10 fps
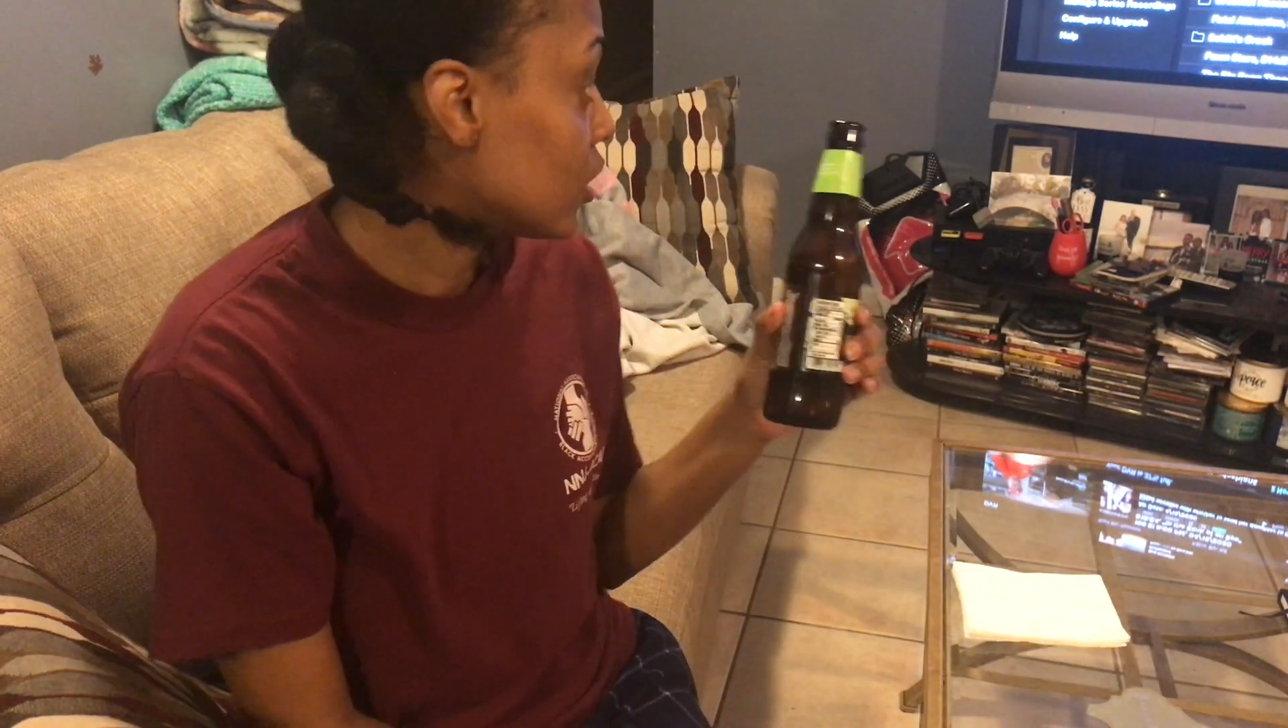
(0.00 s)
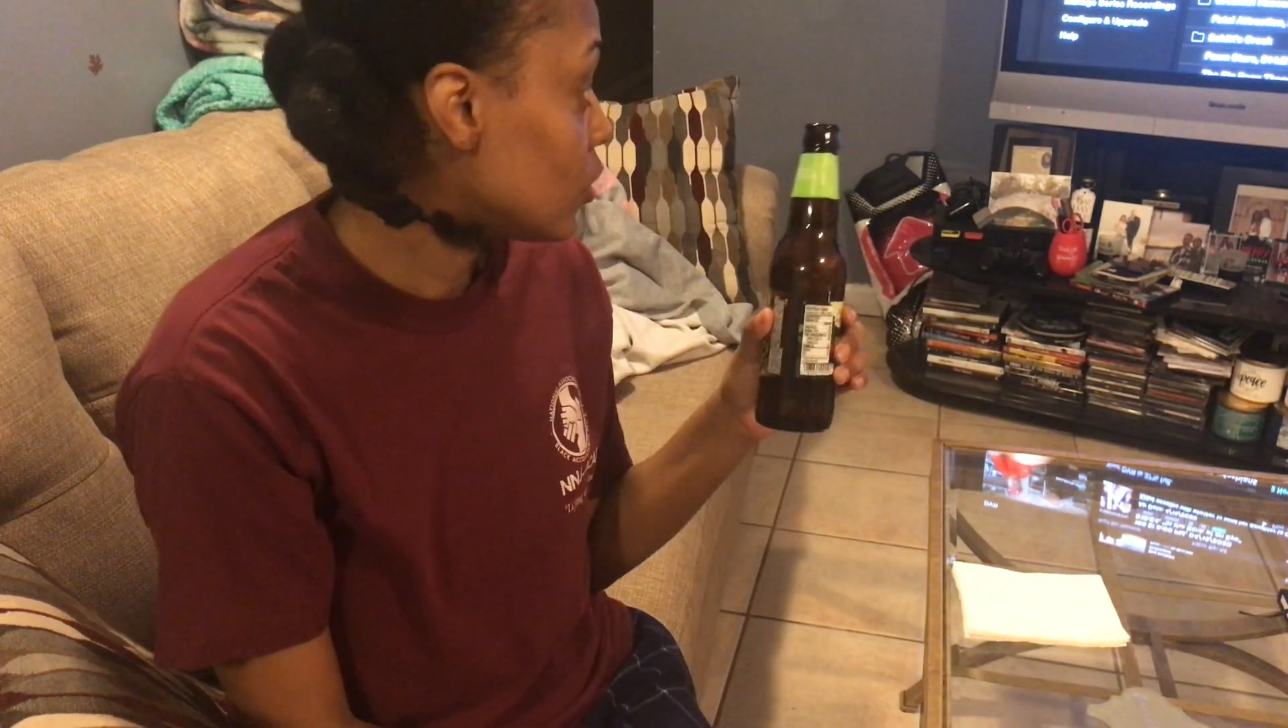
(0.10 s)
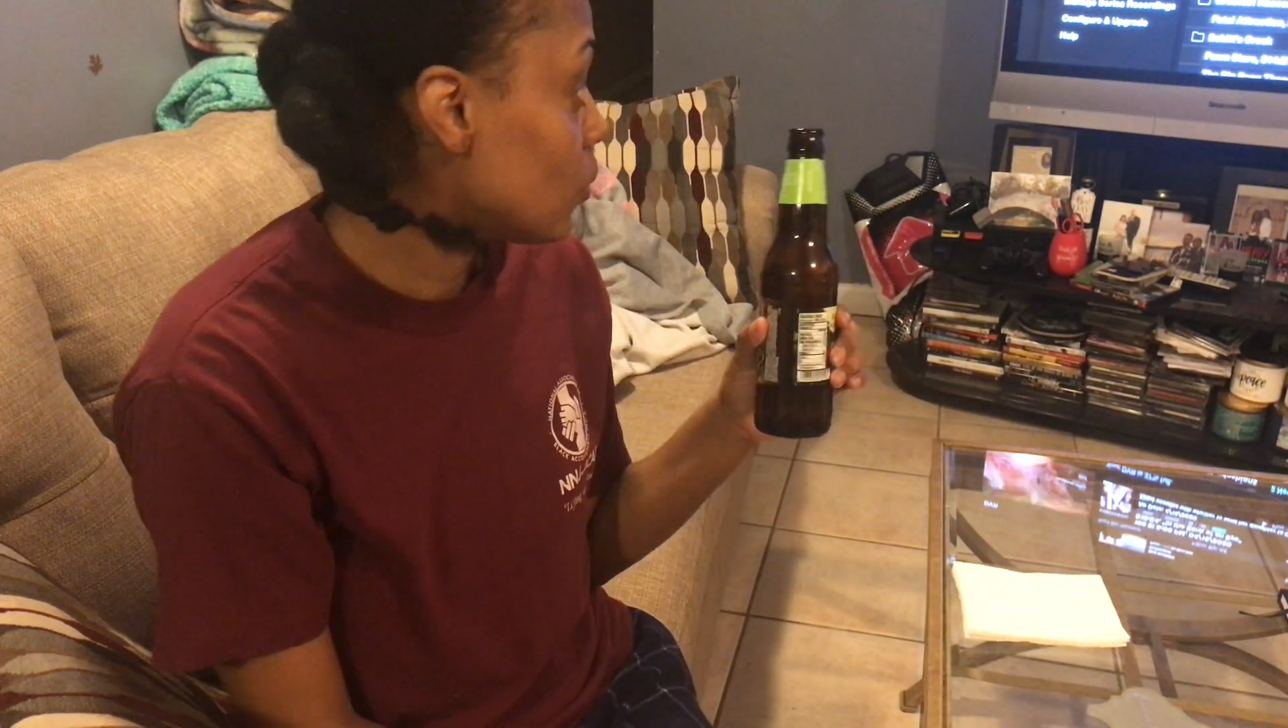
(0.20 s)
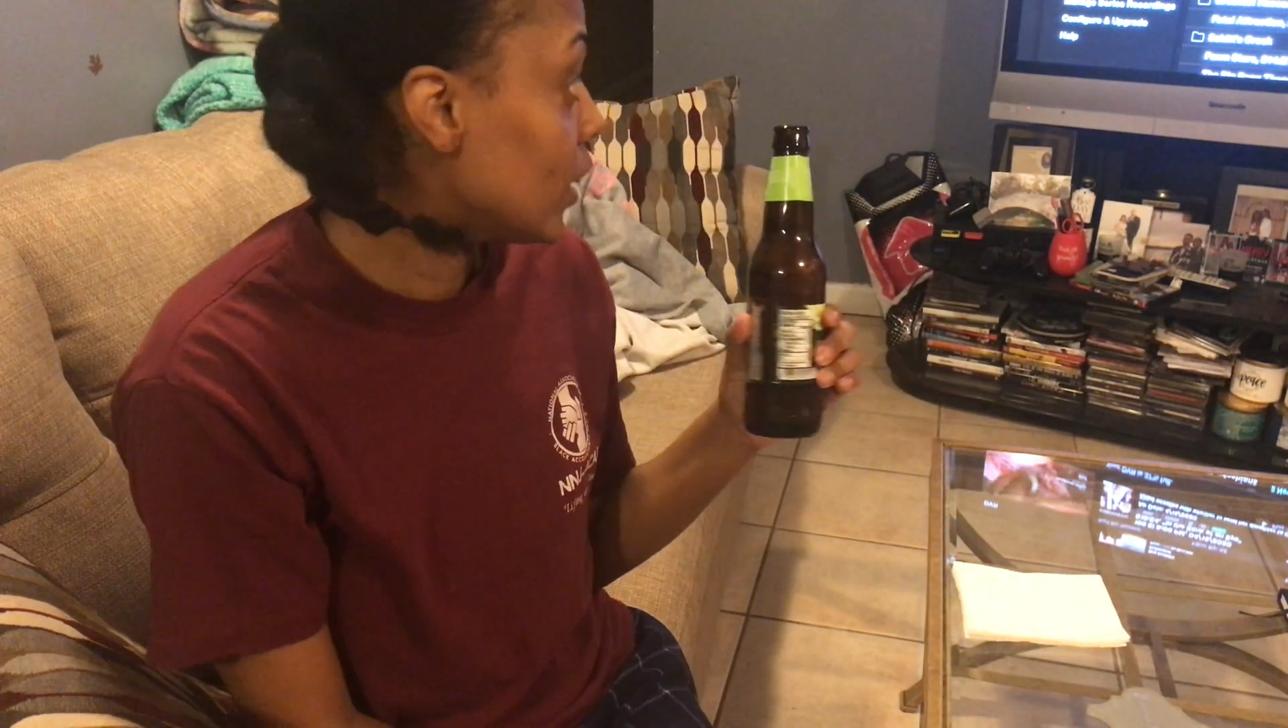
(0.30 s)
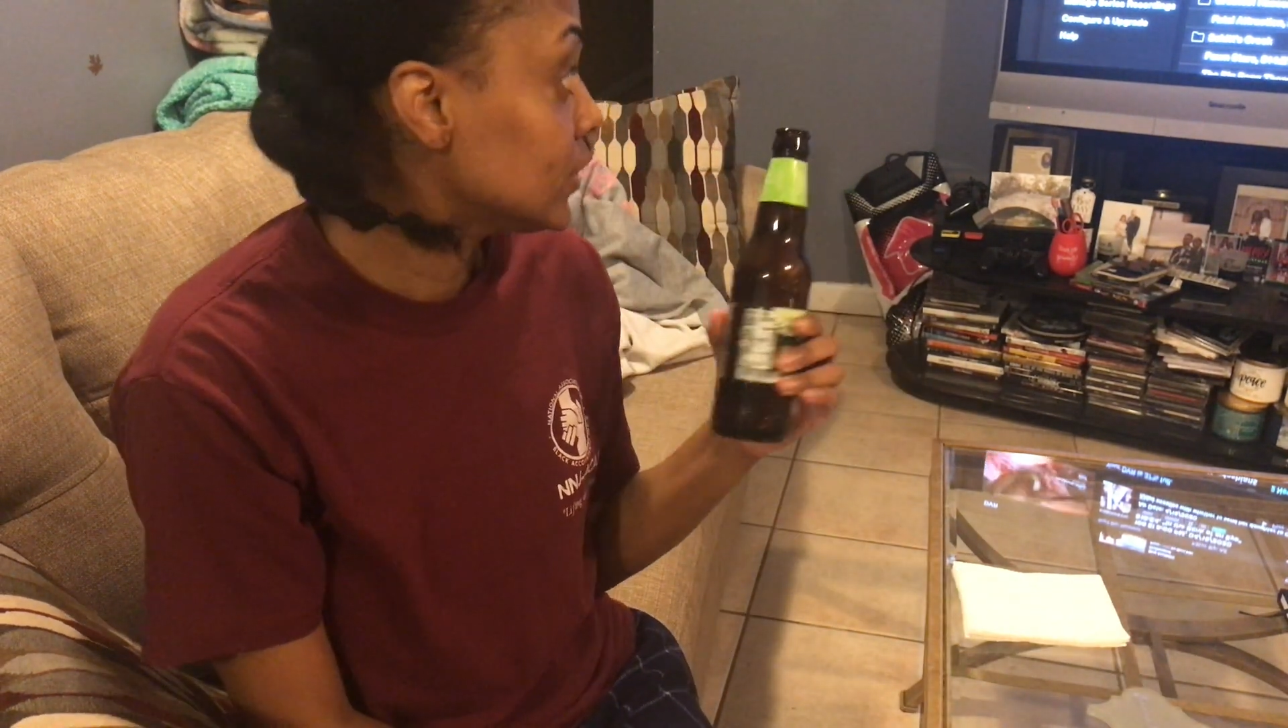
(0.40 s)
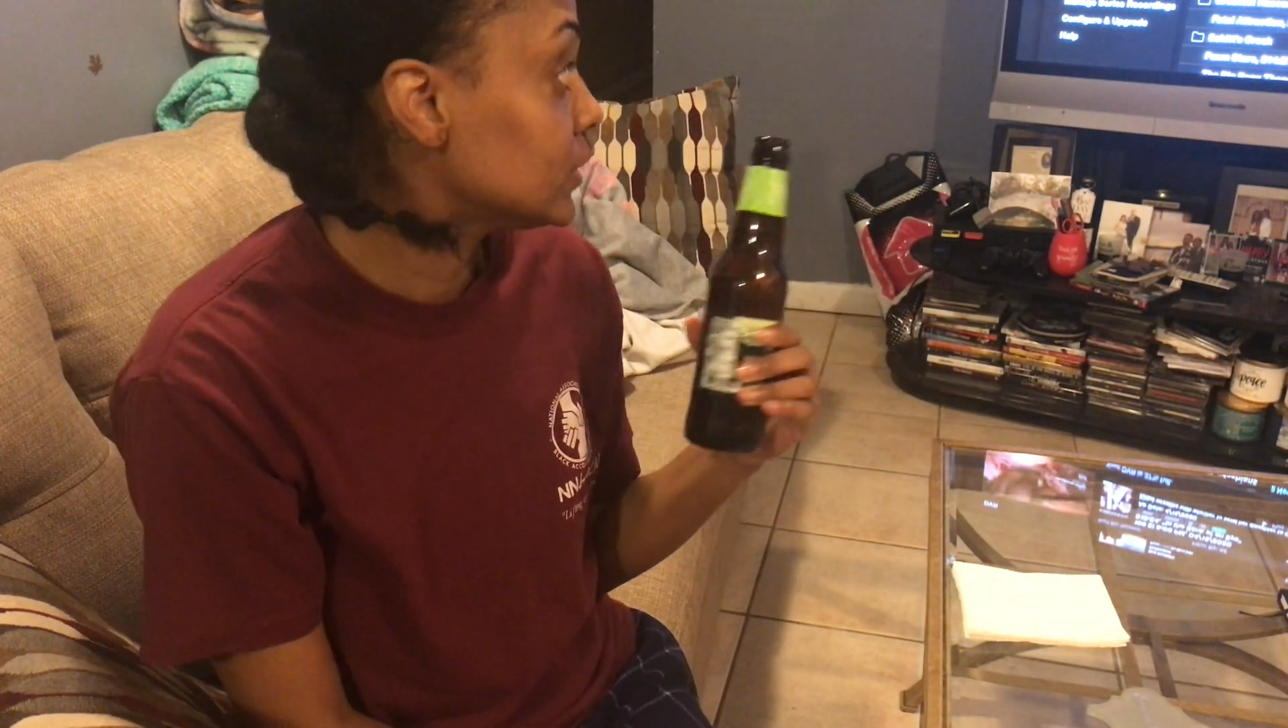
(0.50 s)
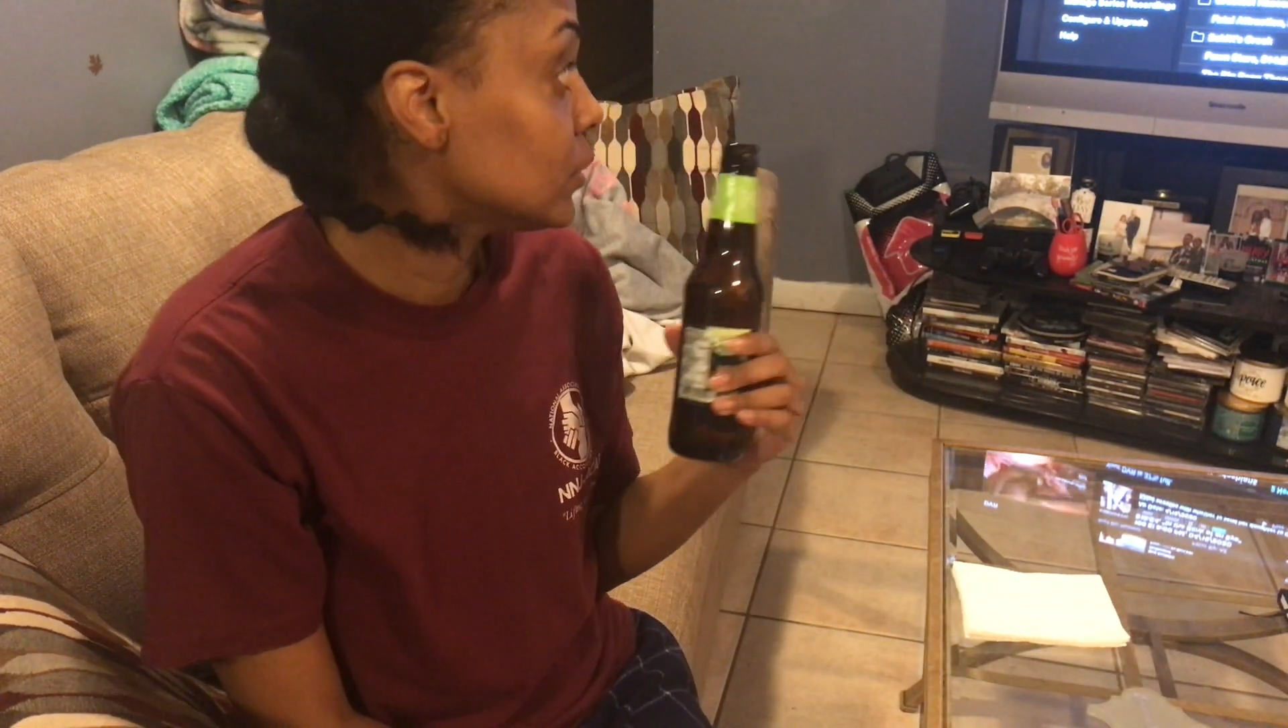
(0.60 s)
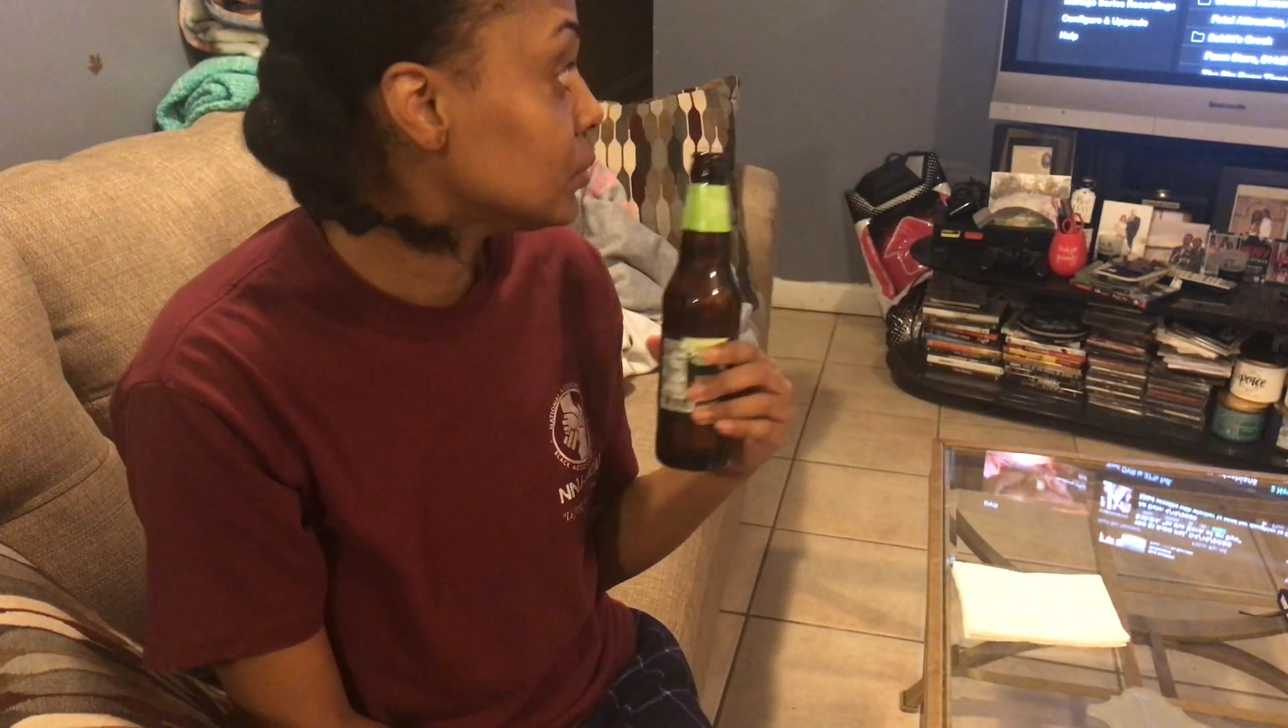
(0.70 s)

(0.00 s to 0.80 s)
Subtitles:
and watch some